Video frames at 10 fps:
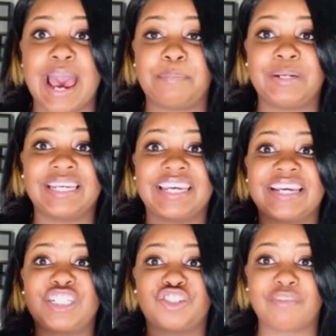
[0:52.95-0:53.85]

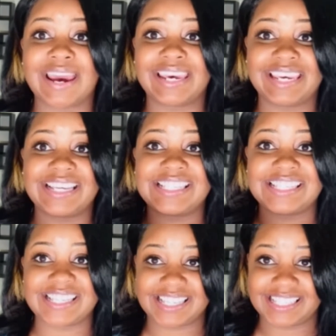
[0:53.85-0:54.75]
applicant tracking
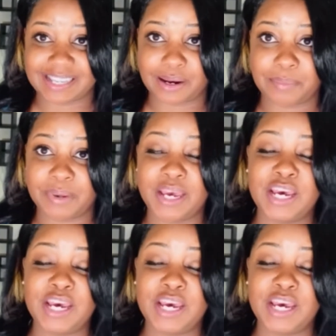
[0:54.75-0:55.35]
system.